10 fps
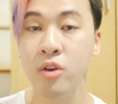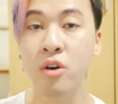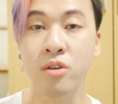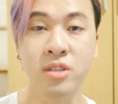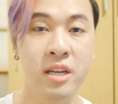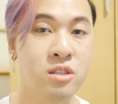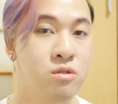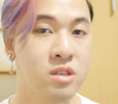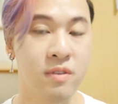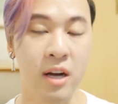You can also get
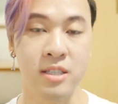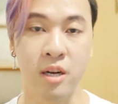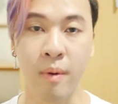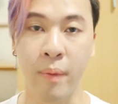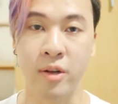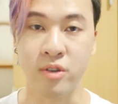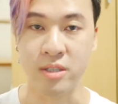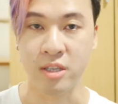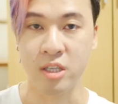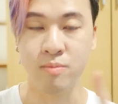exclusive content on my Patreon,
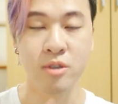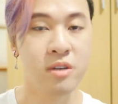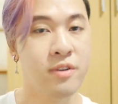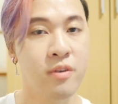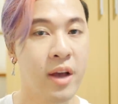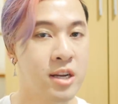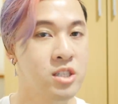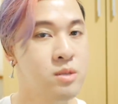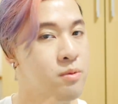such as music video reactions,